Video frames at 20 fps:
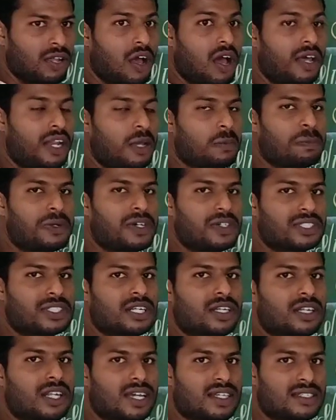or a
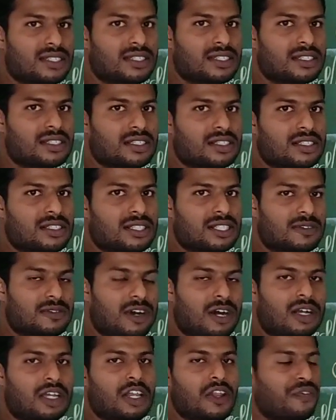person does the
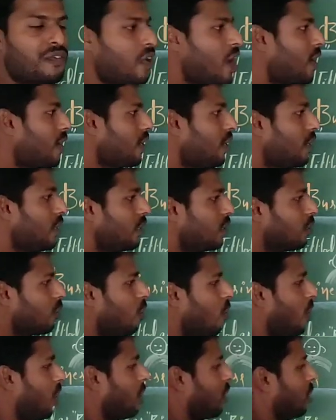work in a factory
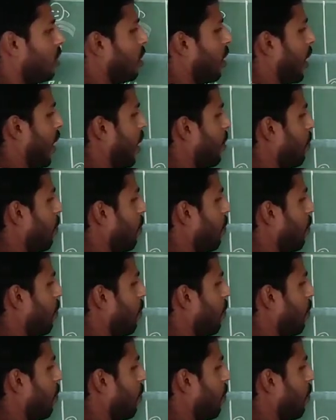called